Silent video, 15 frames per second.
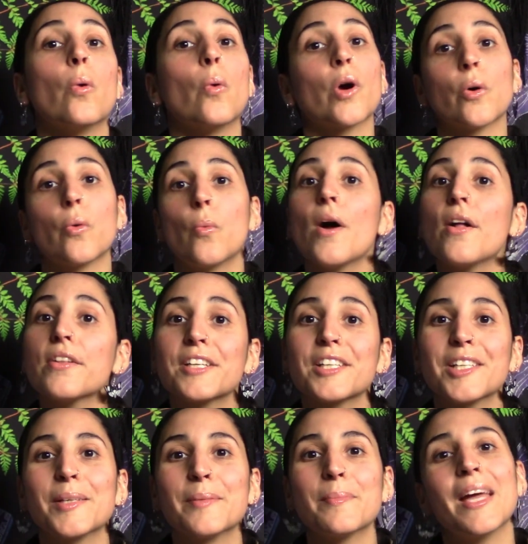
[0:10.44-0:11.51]
or
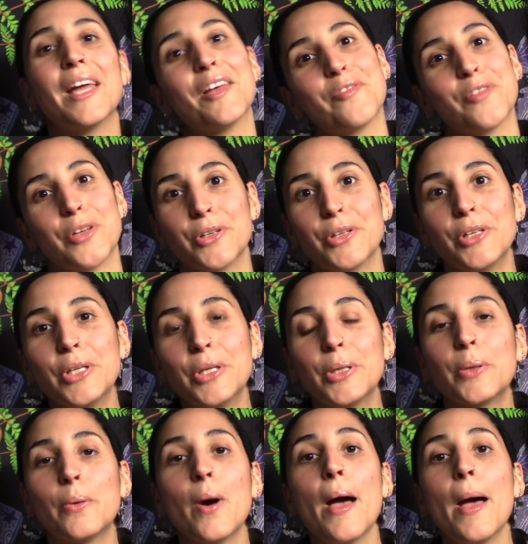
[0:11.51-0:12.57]
welcome if you're
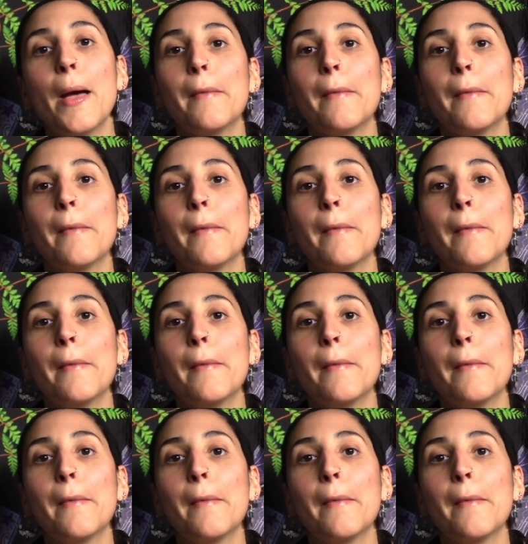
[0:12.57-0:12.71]
new.